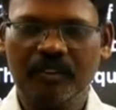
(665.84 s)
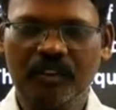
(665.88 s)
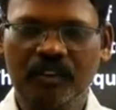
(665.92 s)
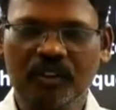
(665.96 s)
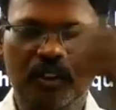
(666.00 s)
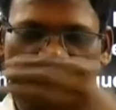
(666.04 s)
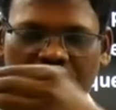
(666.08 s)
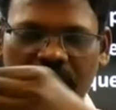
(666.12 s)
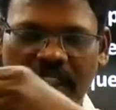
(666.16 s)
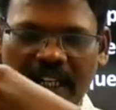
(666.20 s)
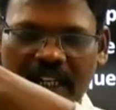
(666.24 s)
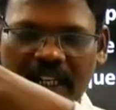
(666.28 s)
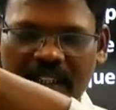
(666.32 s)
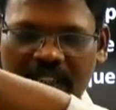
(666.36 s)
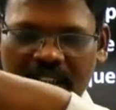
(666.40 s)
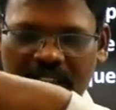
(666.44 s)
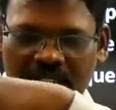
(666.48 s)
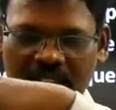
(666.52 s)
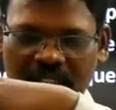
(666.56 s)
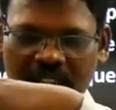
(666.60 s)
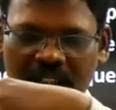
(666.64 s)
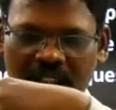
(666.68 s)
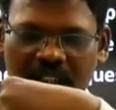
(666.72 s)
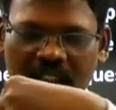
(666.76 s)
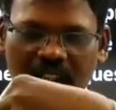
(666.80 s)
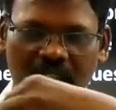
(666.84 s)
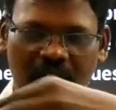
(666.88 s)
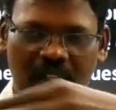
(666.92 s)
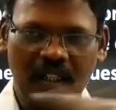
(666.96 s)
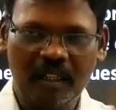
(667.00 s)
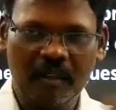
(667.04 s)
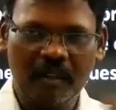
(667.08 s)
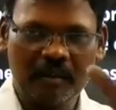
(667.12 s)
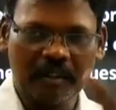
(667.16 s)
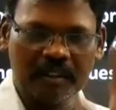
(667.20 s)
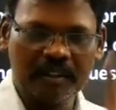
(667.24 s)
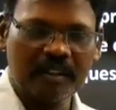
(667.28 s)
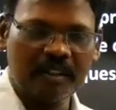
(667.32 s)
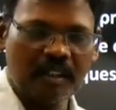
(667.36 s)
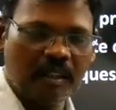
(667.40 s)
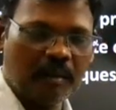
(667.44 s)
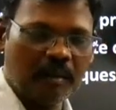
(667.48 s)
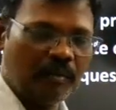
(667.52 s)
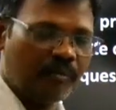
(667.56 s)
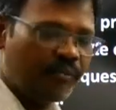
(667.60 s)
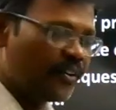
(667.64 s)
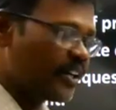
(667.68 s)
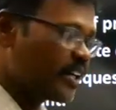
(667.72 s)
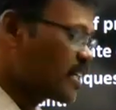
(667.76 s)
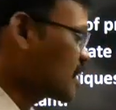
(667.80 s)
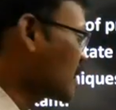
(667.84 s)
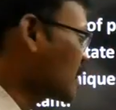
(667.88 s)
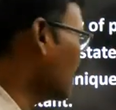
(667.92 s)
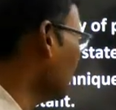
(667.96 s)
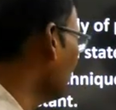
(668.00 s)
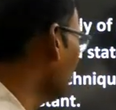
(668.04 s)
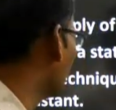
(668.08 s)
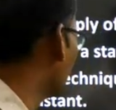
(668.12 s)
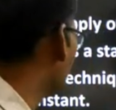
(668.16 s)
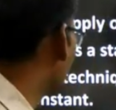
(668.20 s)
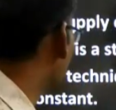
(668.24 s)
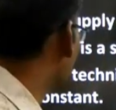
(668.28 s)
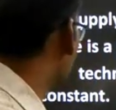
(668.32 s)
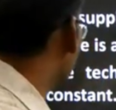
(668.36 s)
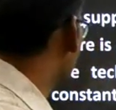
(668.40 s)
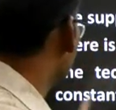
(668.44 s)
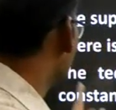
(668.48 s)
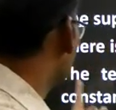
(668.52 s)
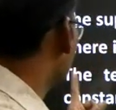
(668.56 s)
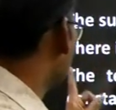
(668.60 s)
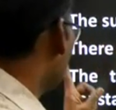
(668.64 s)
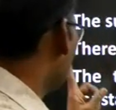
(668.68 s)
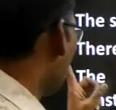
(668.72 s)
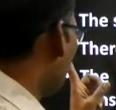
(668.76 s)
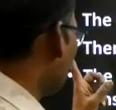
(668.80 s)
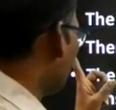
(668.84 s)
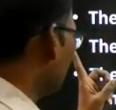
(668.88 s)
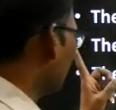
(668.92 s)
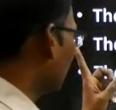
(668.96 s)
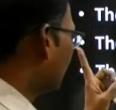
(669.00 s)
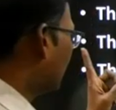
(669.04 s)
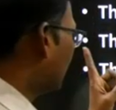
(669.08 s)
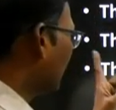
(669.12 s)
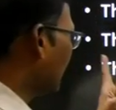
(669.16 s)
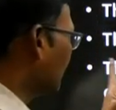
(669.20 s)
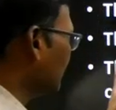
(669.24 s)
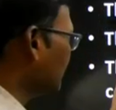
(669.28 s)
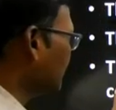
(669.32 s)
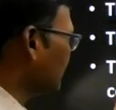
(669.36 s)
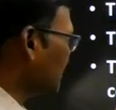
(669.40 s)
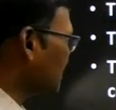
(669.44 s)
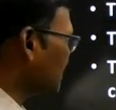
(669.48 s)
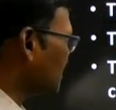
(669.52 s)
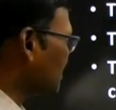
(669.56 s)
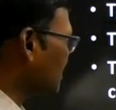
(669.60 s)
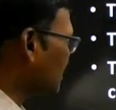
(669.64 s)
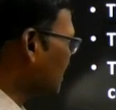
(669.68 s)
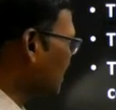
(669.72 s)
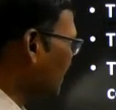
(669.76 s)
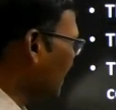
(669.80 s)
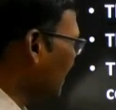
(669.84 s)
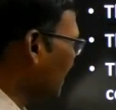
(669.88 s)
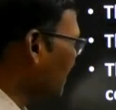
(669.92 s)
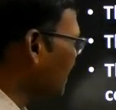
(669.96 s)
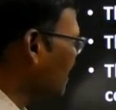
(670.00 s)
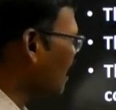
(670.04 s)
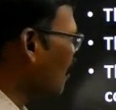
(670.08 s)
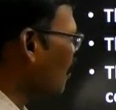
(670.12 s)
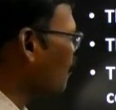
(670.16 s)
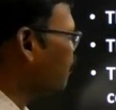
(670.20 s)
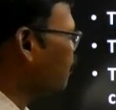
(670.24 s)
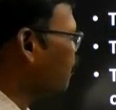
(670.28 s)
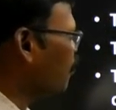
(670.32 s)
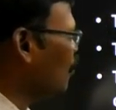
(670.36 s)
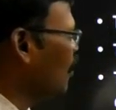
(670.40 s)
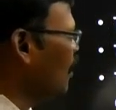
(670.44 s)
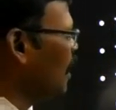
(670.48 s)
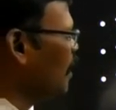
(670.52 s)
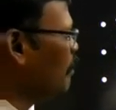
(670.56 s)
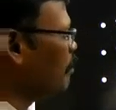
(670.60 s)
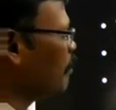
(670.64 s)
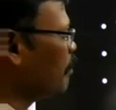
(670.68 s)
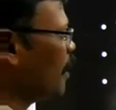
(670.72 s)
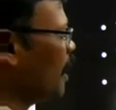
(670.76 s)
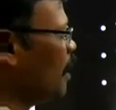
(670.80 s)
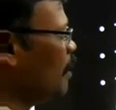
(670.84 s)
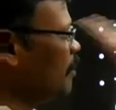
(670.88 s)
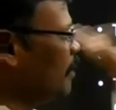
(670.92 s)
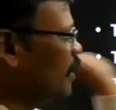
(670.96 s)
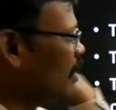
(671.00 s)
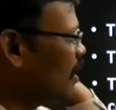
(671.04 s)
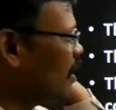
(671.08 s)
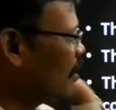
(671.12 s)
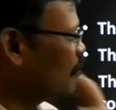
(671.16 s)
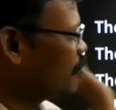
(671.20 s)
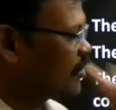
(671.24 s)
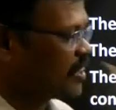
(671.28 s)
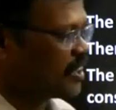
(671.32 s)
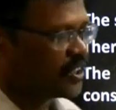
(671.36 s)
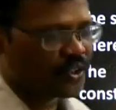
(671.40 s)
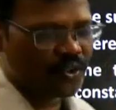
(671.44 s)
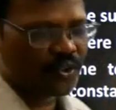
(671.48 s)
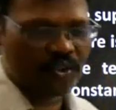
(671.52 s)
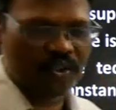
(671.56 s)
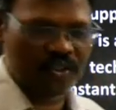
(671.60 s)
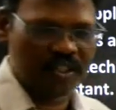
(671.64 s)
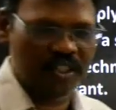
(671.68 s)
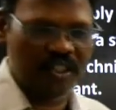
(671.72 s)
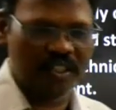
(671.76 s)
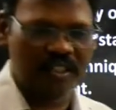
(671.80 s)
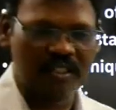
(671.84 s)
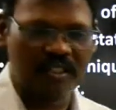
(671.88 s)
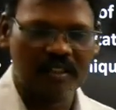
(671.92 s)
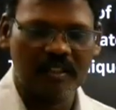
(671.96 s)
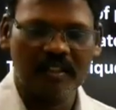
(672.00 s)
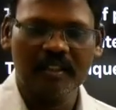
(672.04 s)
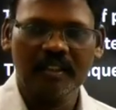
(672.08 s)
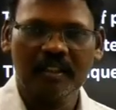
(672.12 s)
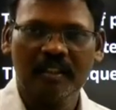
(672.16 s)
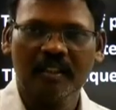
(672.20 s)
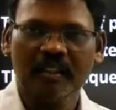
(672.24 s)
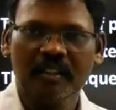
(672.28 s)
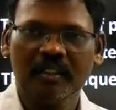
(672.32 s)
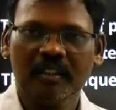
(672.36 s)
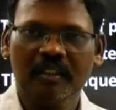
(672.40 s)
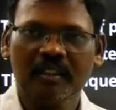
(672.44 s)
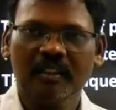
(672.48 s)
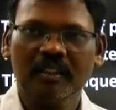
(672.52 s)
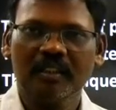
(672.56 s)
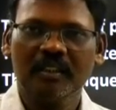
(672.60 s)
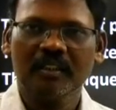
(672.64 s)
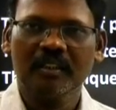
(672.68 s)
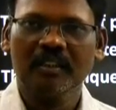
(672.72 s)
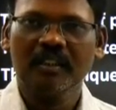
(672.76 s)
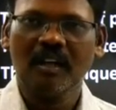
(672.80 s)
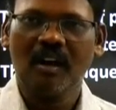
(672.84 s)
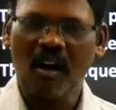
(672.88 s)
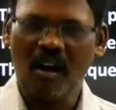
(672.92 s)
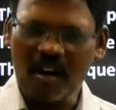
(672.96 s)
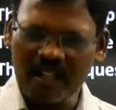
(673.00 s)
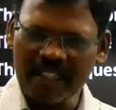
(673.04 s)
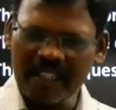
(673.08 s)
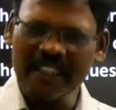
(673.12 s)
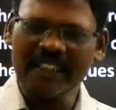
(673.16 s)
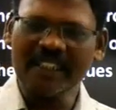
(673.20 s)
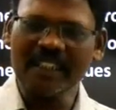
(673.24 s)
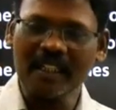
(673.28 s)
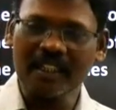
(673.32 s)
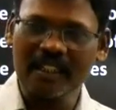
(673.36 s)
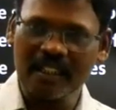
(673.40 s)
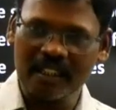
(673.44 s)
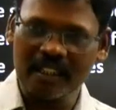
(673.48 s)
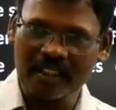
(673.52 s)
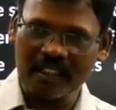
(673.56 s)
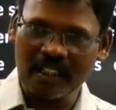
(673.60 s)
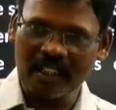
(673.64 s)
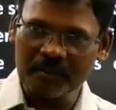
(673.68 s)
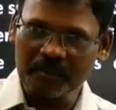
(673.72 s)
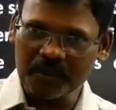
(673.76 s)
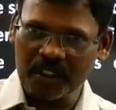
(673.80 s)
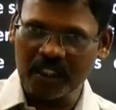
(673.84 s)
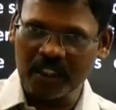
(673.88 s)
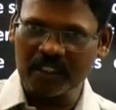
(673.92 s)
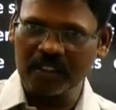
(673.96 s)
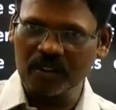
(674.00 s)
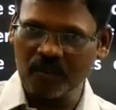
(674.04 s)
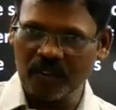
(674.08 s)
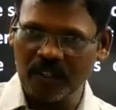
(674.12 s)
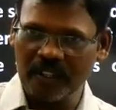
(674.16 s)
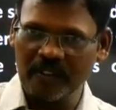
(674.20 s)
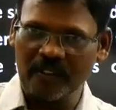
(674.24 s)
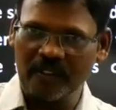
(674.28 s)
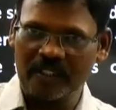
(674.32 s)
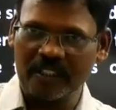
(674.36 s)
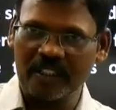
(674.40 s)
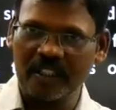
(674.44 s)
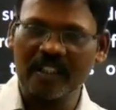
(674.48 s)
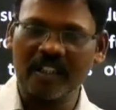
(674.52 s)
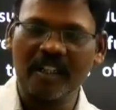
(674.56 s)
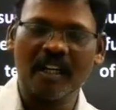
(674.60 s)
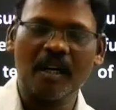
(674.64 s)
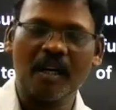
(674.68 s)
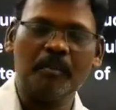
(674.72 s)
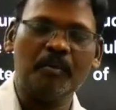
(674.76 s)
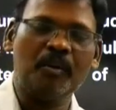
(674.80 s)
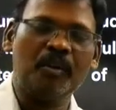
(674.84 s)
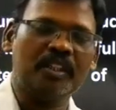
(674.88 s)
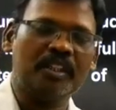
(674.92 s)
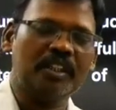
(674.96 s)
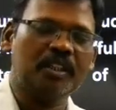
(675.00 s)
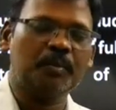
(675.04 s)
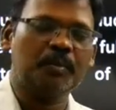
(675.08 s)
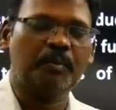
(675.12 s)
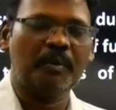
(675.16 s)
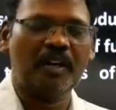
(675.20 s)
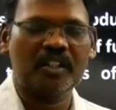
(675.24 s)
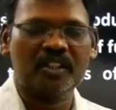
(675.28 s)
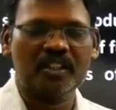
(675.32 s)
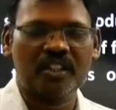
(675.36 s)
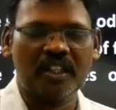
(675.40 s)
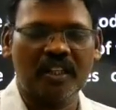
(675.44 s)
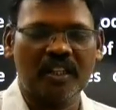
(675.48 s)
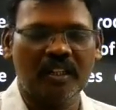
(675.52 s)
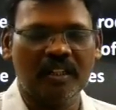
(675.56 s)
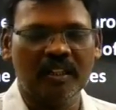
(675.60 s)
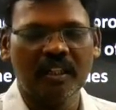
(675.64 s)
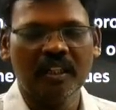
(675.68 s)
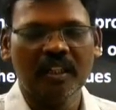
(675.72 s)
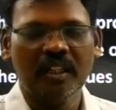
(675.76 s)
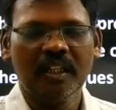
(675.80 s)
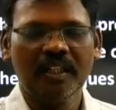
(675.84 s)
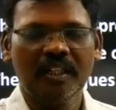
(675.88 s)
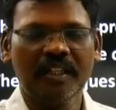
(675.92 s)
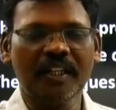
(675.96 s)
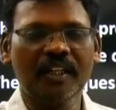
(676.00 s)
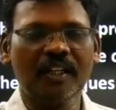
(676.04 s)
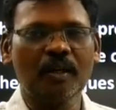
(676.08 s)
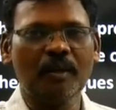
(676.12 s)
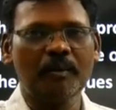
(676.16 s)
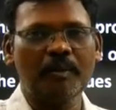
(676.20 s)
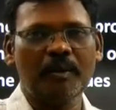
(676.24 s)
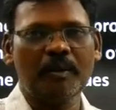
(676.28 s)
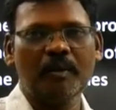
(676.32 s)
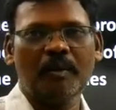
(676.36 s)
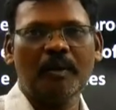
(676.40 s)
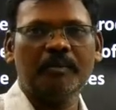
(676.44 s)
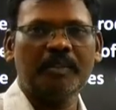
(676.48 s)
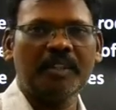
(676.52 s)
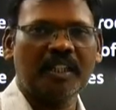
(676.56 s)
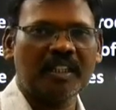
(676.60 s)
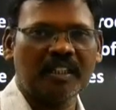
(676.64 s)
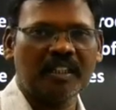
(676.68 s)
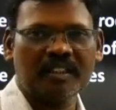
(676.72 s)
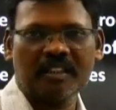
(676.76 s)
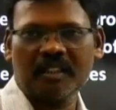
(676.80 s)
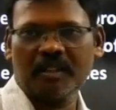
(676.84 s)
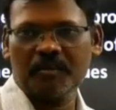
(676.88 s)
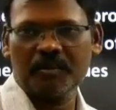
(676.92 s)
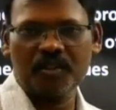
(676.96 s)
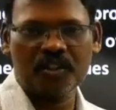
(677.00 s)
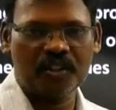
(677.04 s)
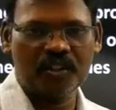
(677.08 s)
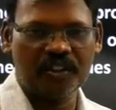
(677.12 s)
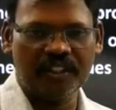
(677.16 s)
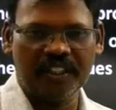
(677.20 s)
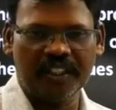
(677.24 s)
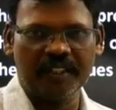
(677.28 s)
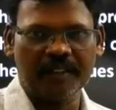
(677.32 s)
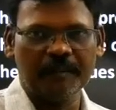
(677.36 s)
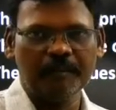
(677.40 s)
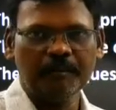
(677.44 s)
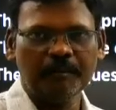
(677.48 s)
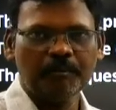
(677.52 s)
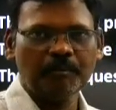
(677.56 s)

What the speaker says: so they are the fixed, and there is a state of full employment of resources. All these are the assumptions when we are talking about this partial equilibrium of the customs union.